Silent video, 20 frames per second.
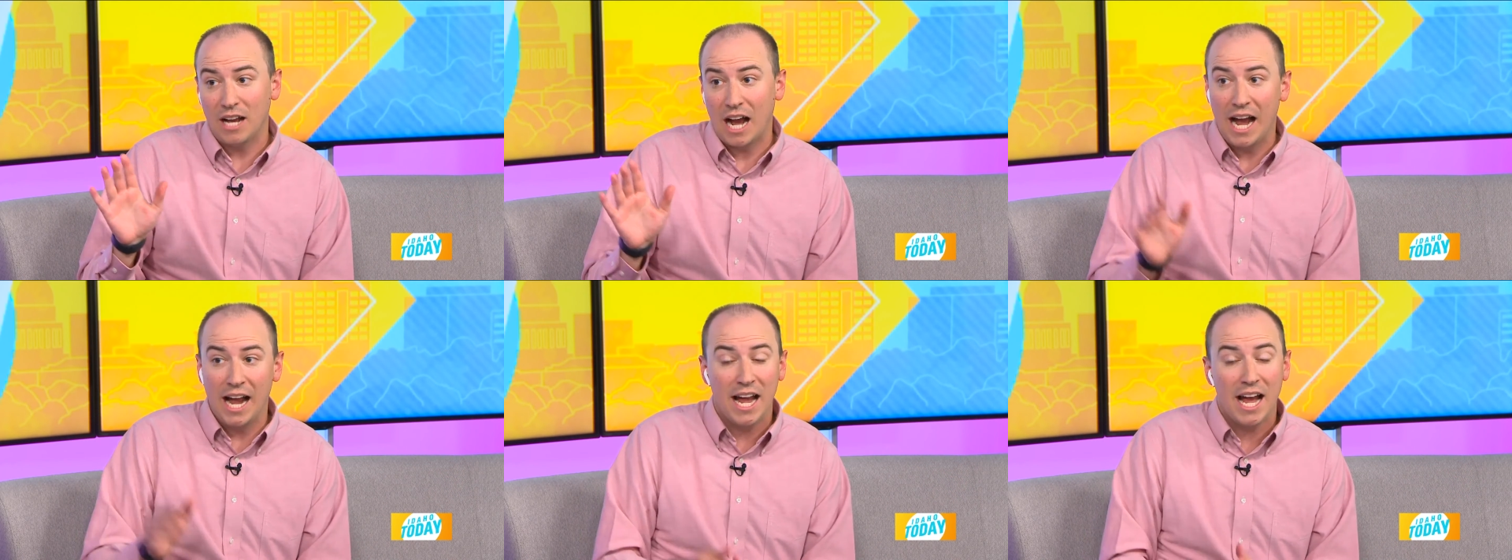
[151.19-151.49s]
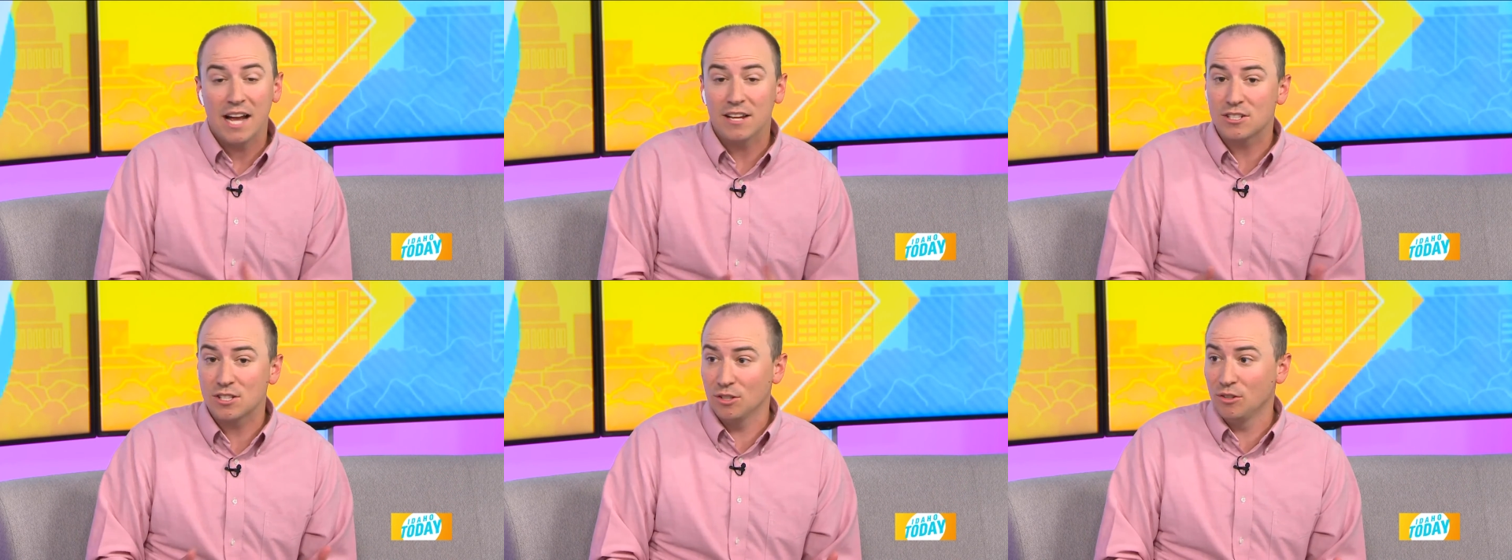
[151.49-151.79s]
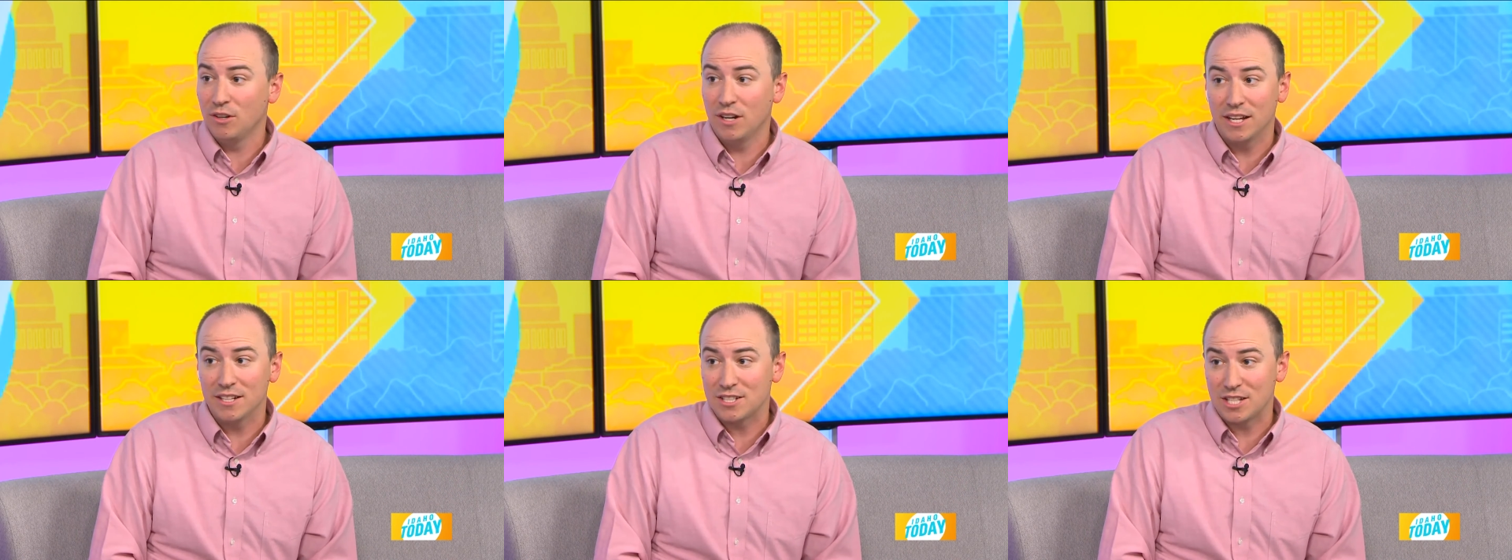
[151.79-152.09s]
I asked
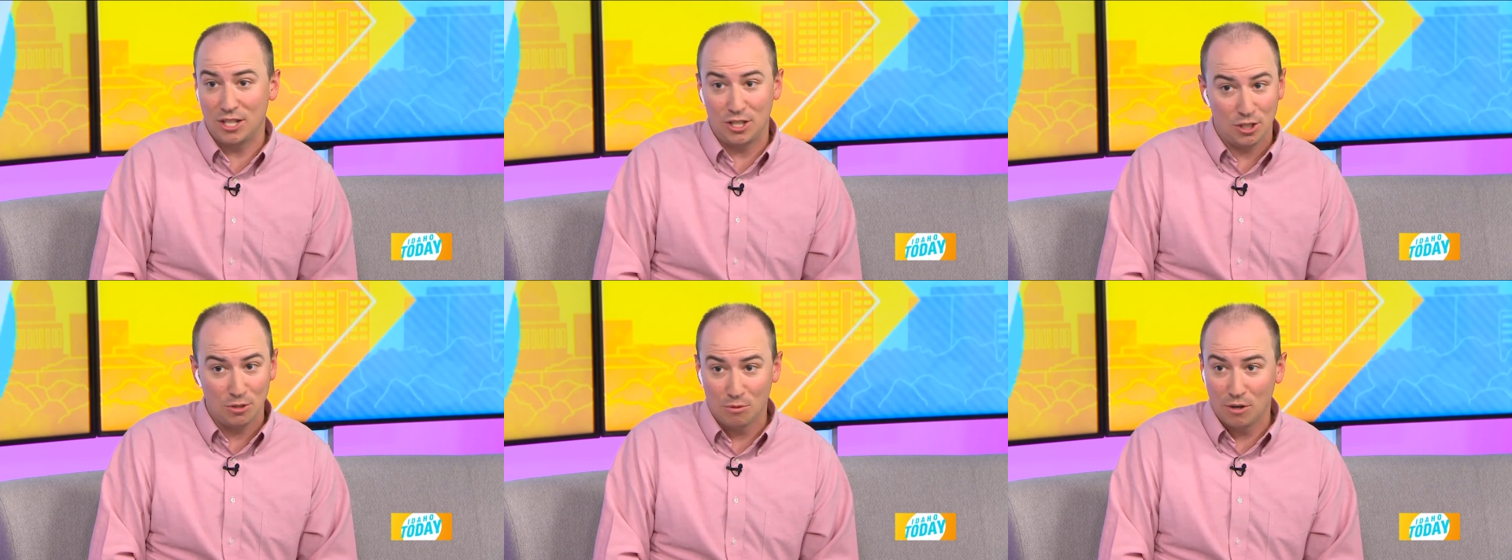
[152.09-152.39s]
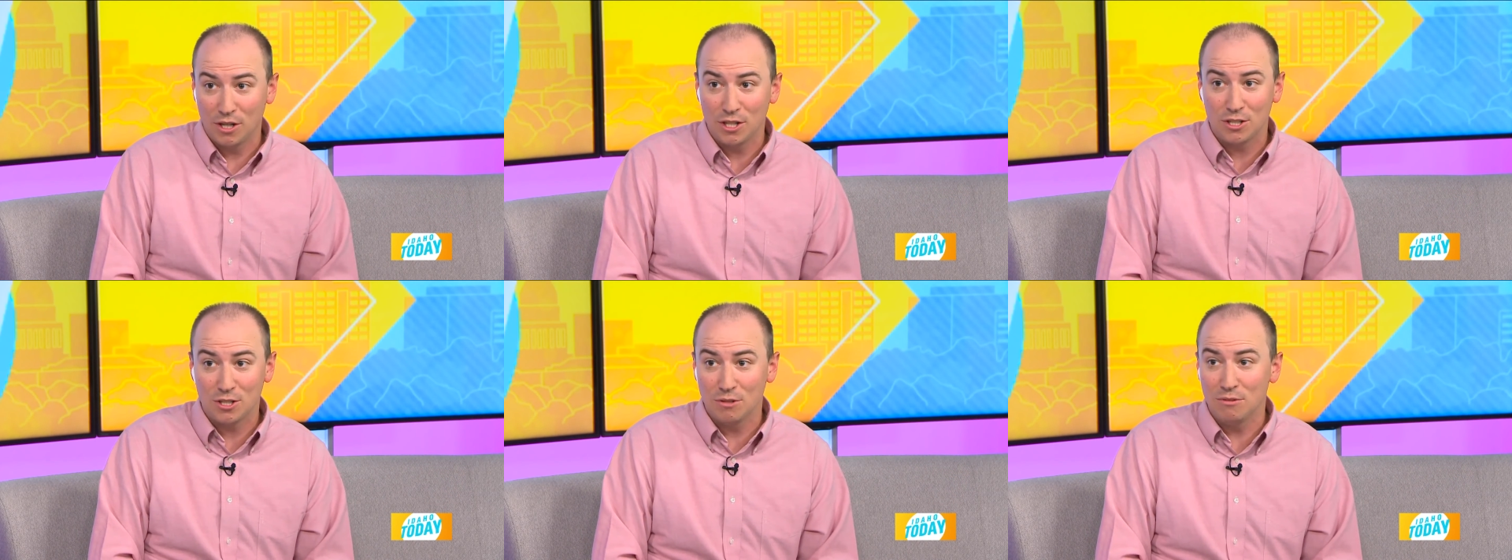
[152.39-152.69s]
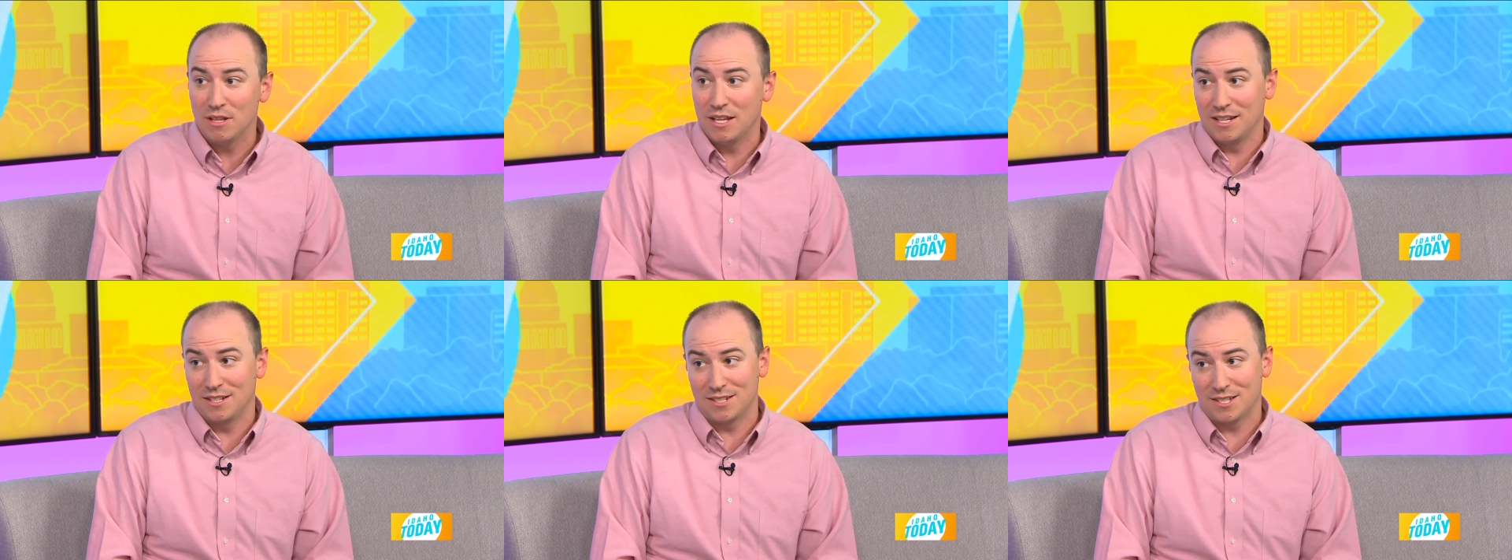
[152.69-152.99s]
Lauren, I said, do you want to
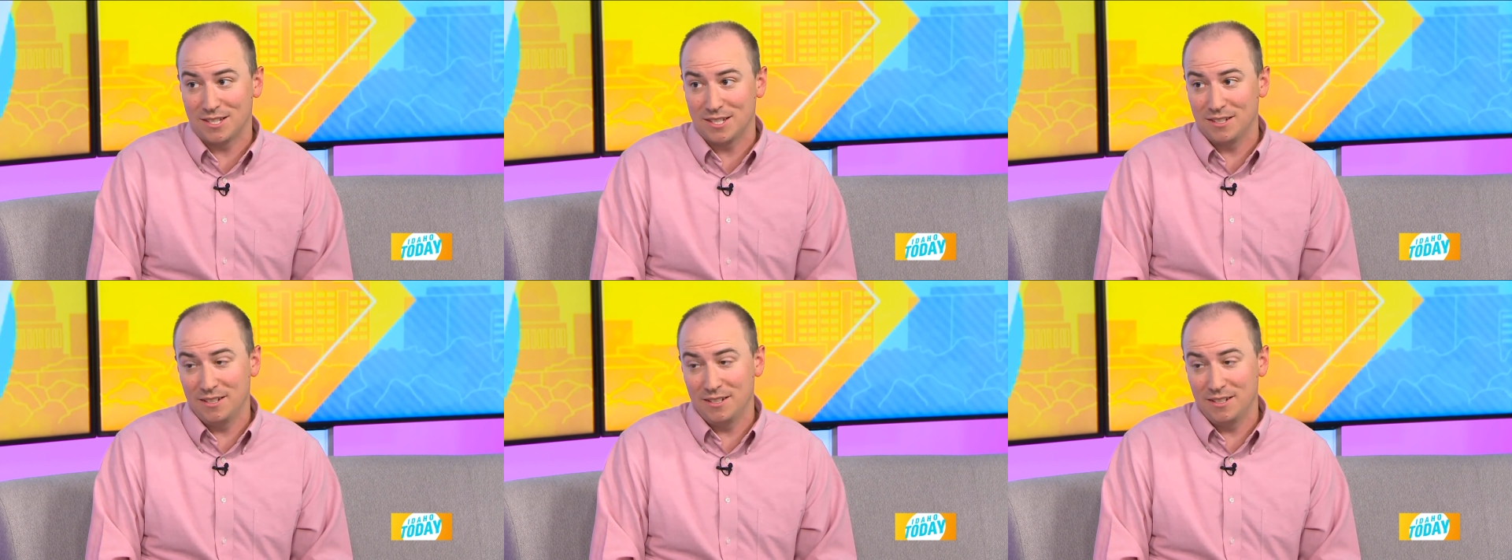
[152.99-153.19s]
do this?